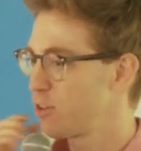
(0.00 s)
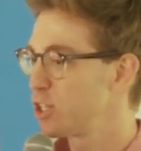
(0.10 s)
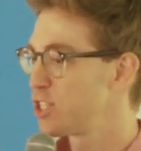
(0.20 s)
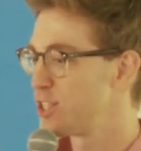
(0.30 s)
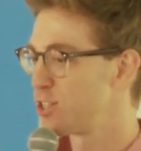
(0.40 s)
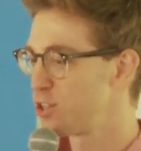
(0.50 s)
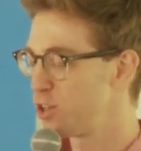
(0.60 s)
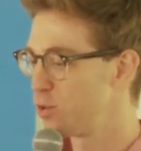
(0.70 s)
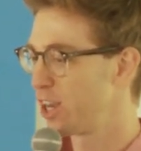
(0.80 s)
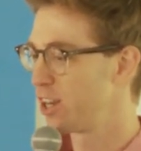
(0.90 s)
versus
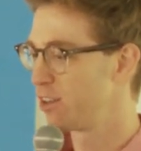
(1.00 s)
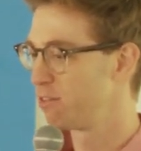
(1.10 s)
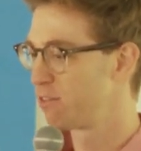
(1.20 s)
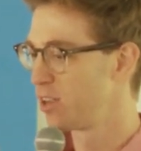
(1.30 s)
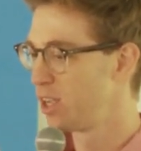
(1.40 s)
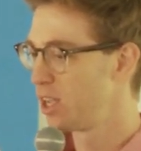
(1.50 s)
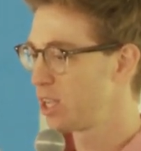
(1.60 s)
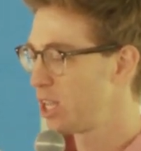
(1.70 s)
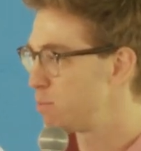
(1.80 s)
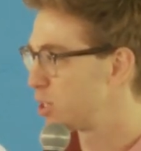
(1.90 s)
do you kind of
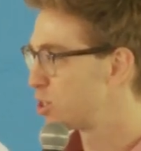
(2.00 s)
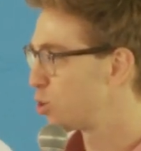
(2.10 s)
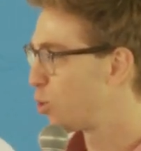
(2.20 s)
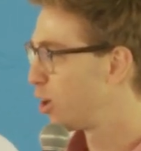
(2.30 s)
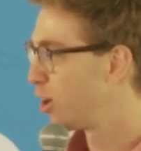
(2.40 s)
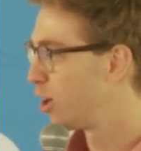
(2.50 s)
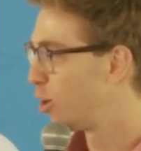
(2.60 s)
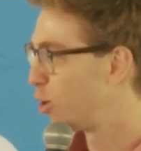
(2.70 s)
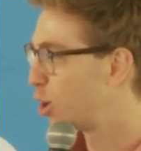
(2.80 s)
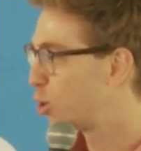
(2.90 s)
keep a
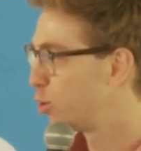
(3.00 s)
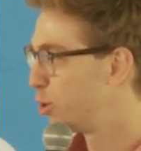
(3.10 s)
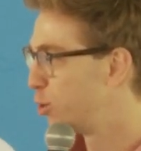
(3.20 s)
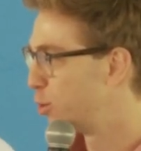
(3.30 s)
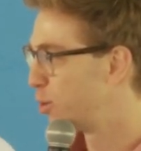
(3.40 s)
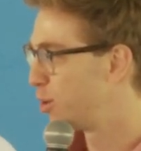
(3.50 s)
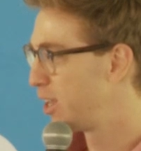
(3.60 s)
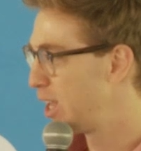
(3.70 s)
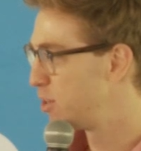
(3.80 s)
store or accrue